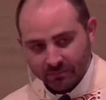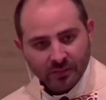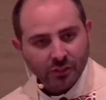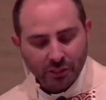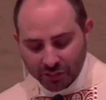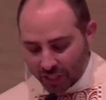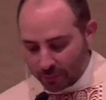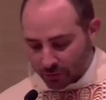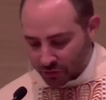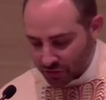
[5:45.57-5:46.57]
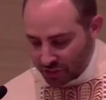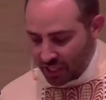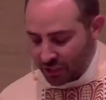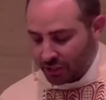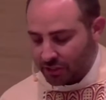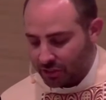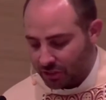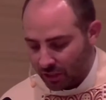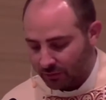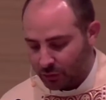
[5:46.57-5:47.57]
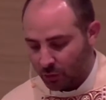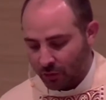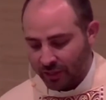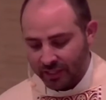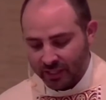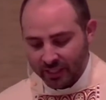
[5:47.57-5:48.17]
So the disciples are seeing Jesus in all his glory,